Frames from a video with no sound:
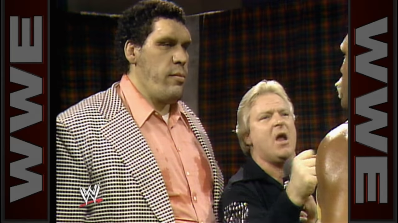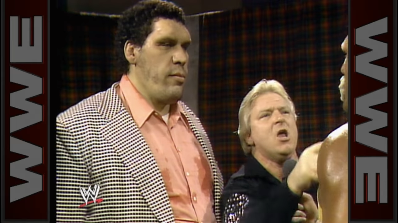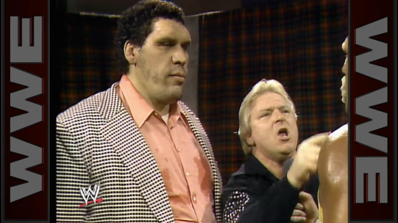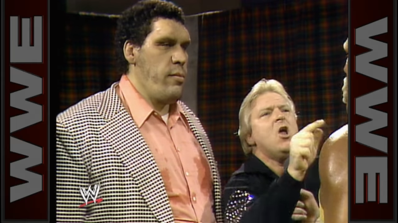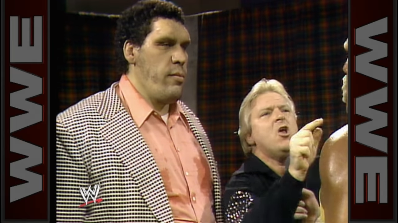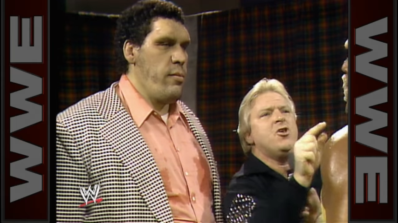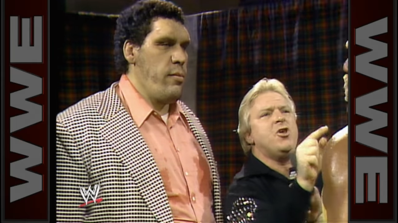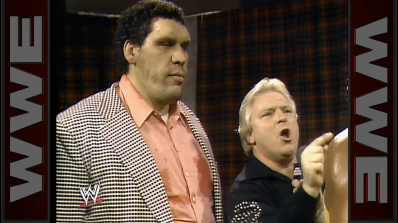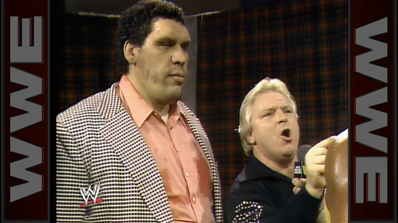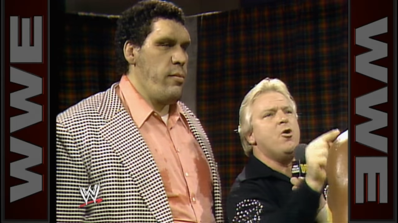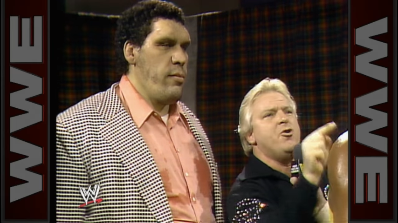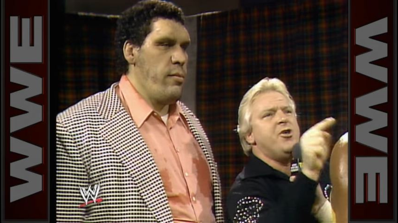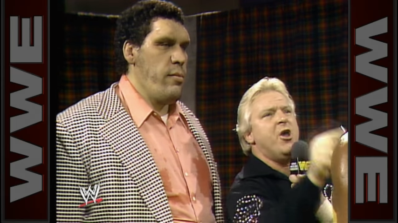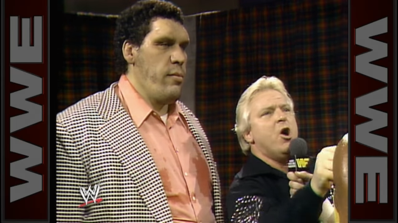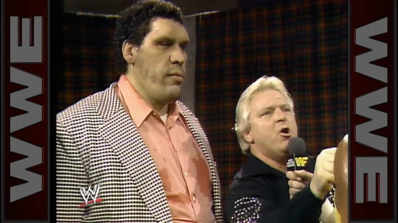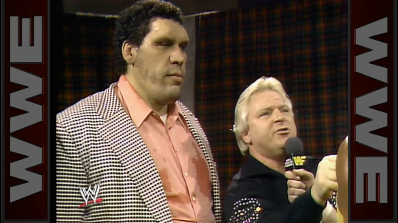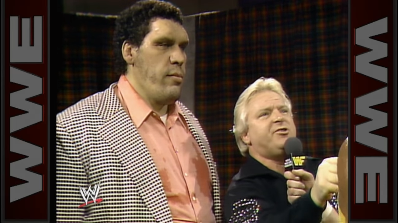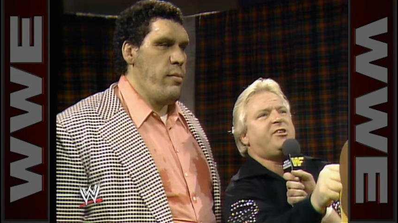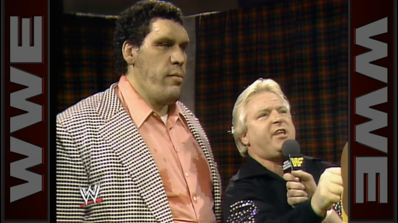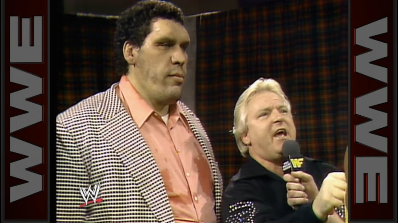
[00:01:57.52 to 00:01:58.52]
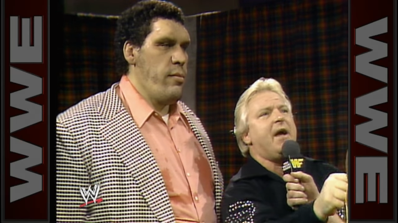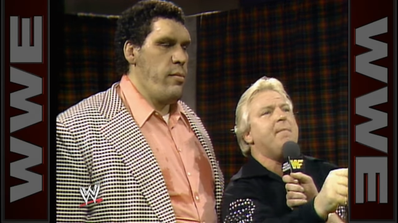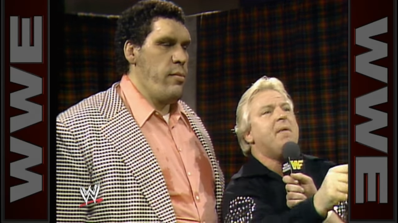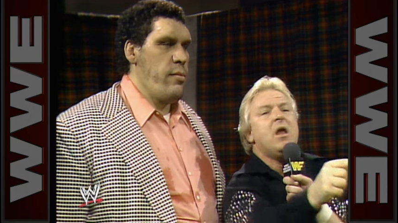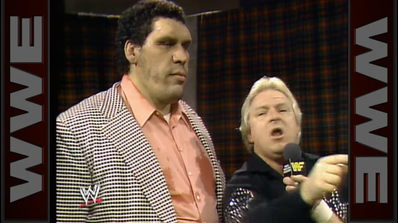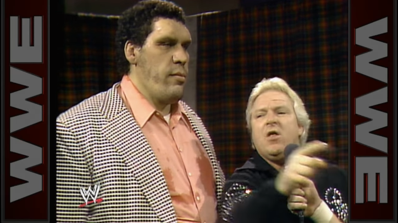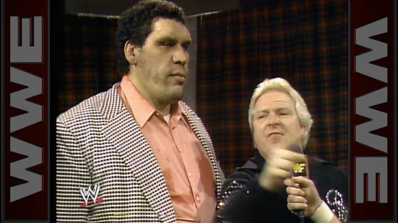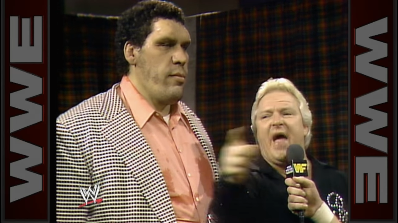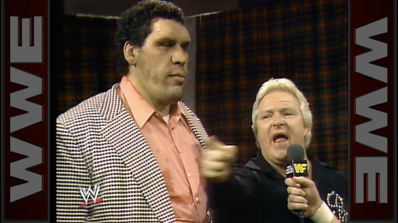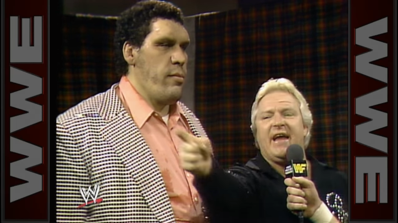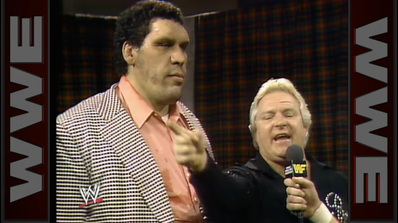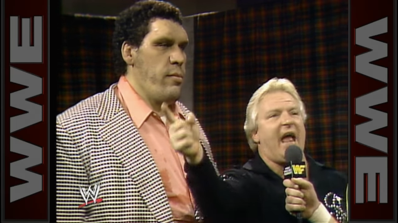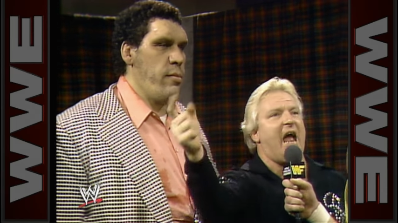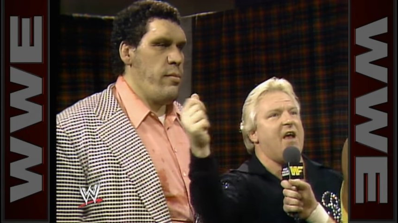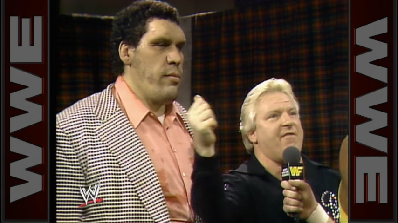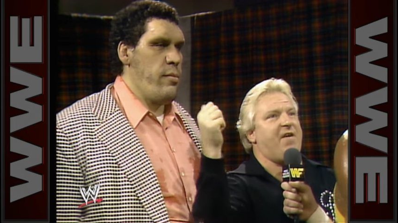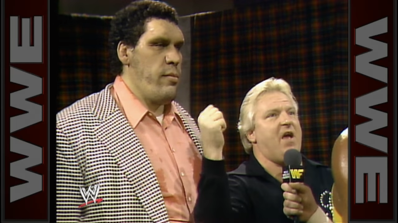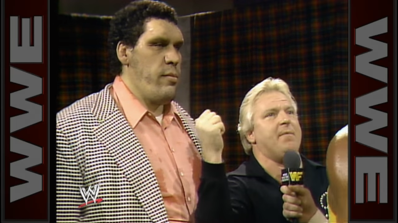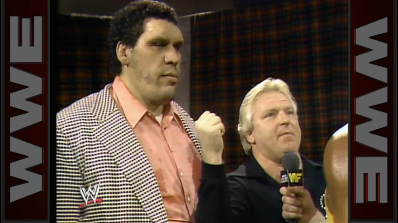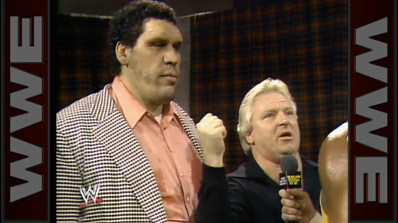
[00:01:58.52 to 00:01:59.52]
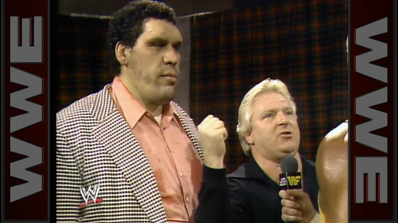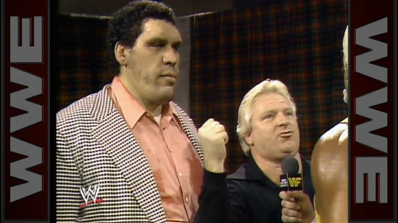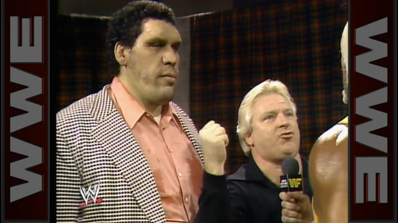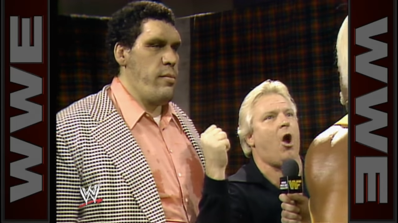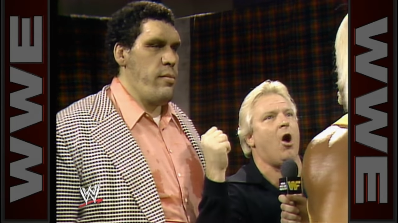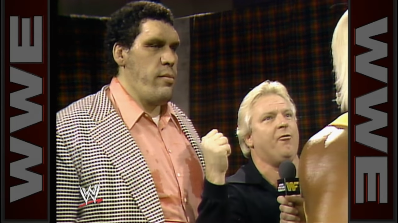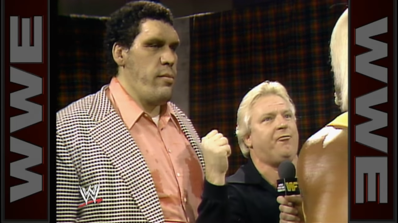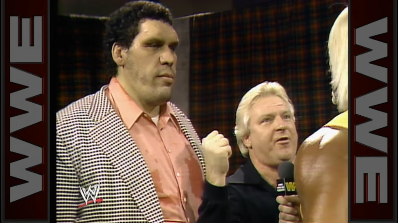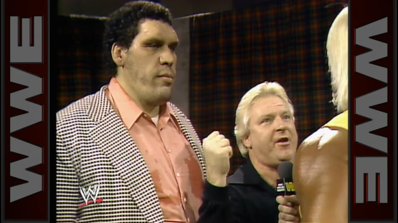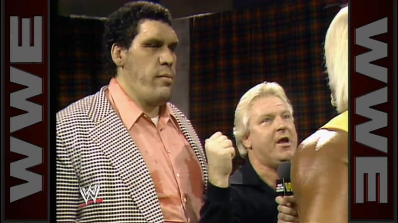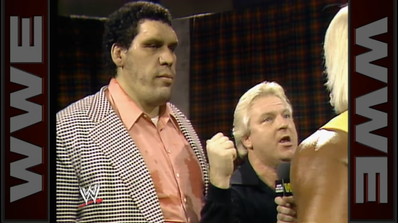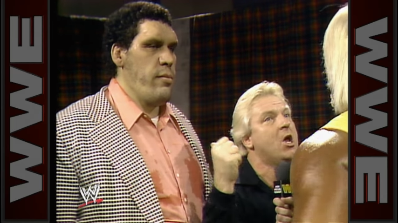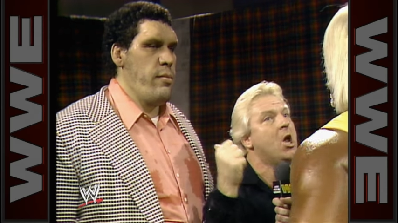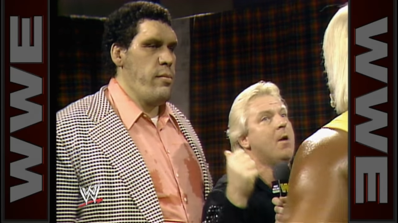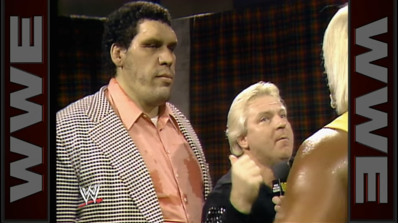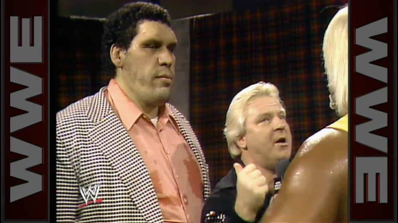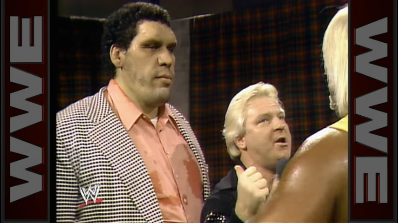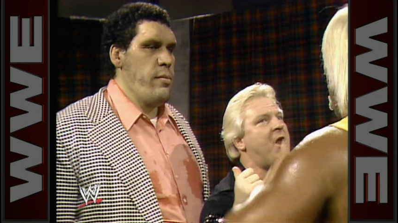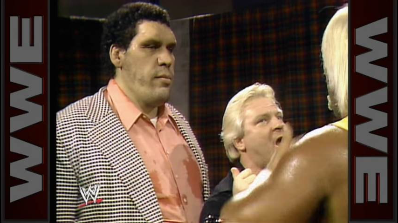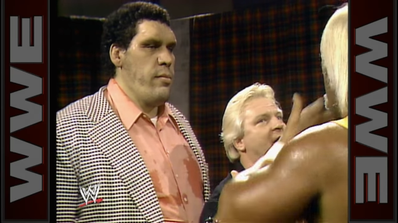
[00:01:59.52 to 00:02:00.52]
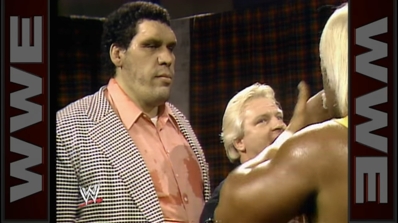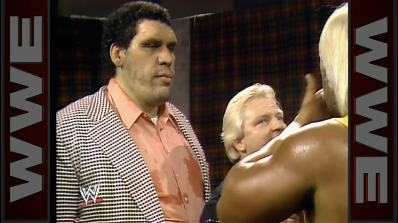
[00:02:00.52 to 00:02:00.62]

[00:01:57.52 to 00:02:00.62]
Speaker 1: It. You used him, they gave him a trophy. But no,